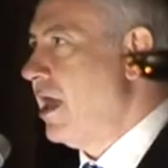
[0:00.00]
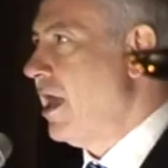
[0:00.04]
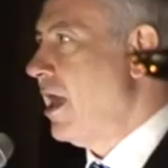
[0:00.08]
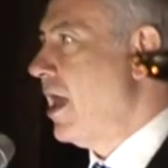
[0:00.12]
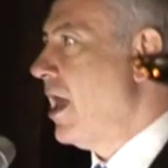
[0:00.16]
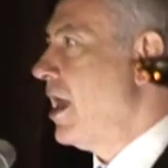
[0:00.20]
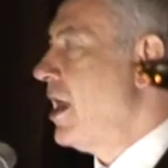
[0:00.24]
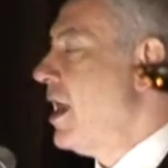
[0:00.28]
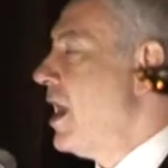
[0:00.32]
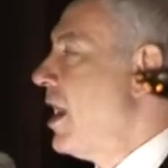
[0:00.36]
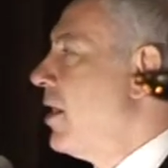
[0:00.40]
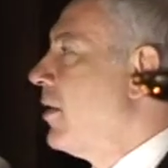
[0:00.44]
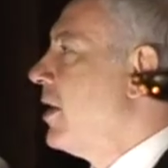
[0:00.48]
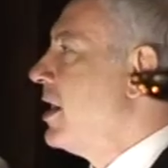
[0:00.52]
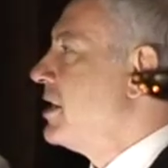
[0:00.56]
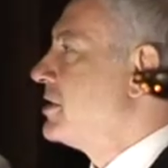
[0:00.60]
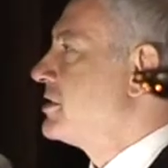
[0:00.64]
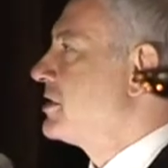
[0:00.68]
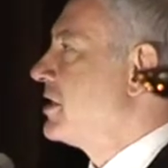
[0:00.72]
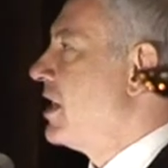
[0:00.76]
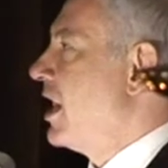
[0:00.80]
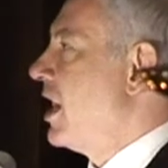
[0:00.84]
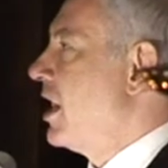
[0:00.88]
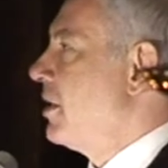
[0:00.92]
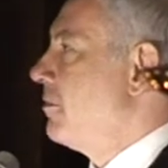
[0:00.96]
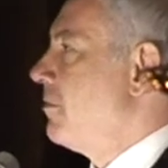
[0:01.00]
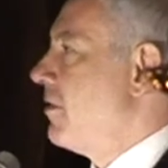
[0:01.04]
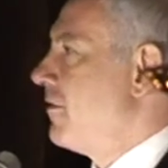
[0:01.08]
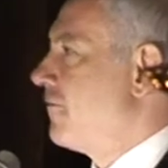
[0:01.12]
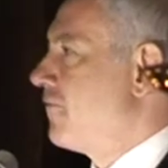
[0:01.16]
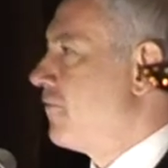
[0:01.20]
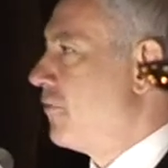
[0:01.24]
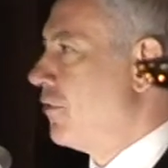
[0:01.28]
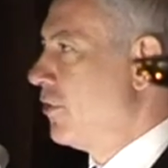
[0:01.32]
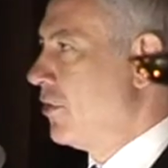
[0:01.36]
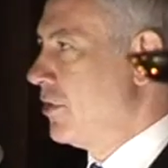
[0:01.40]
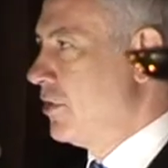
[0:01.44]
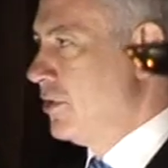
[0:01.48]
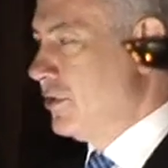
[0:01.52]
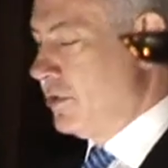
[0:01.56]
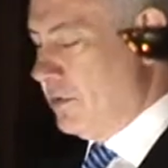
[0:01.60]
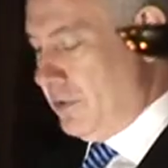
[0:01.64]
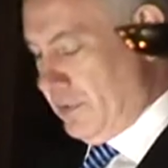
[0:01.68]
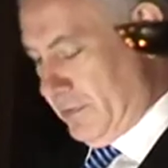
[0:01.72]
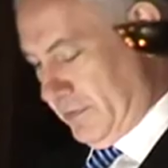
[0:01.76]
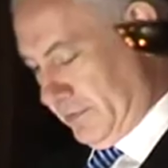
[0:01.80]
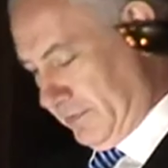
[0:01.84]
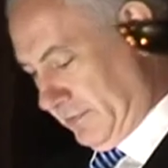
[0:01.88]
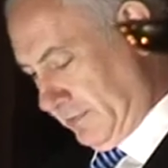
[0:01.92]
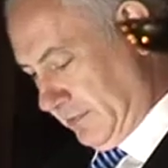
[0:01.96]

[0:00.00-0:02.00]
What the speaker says: And now I stand before you